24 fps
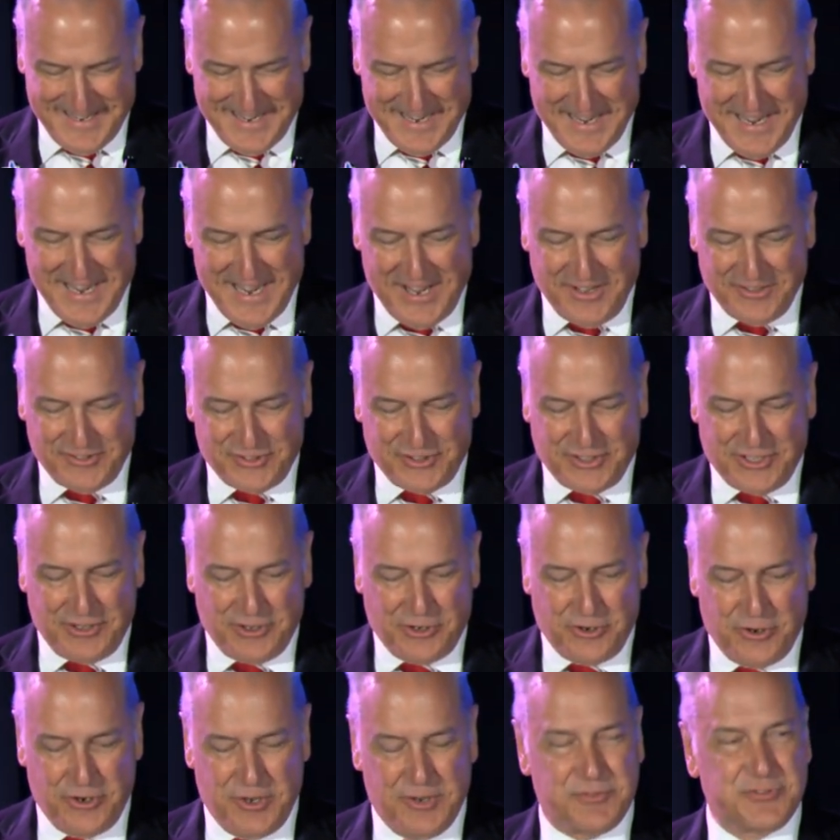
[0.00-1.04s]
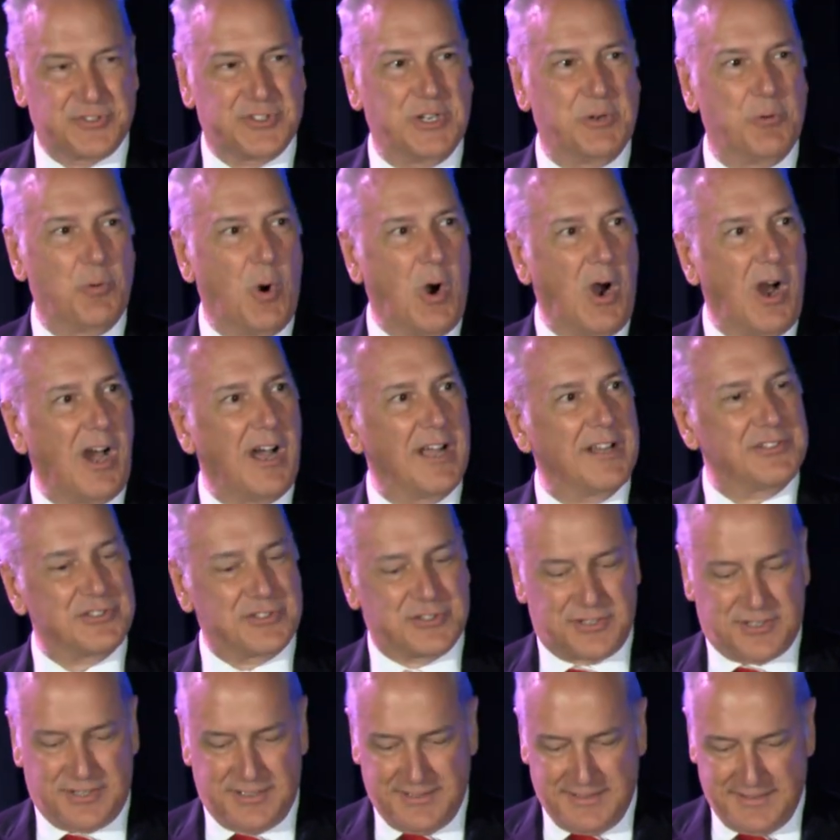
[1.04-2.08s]
I asked her if she
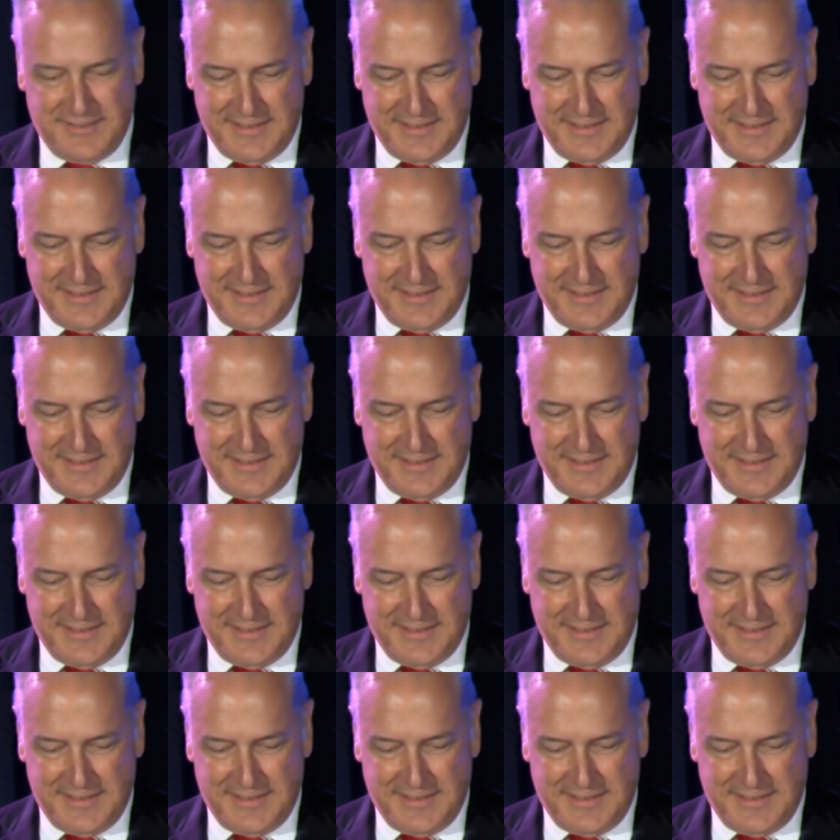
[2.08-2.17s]
watched.